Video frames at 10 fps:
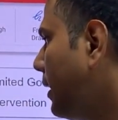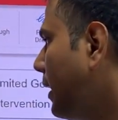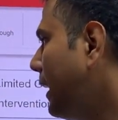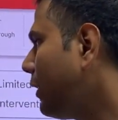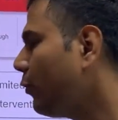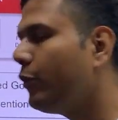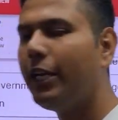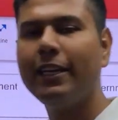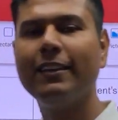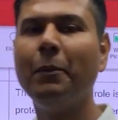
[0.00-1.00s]
I'll give you an
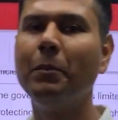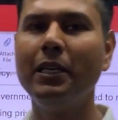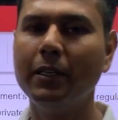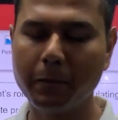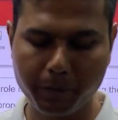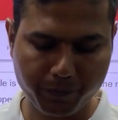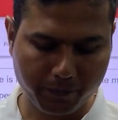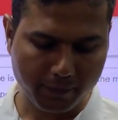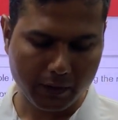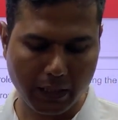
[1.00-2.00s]
example here.
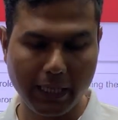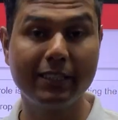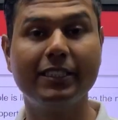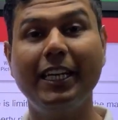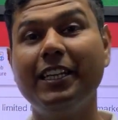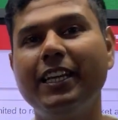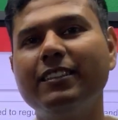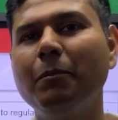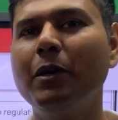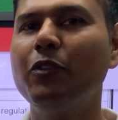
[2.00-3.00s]
Let's take the
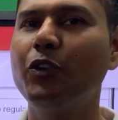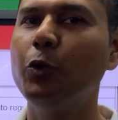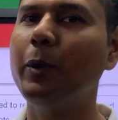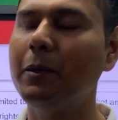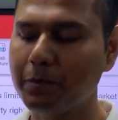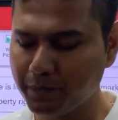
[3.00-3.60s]
example of Cuba.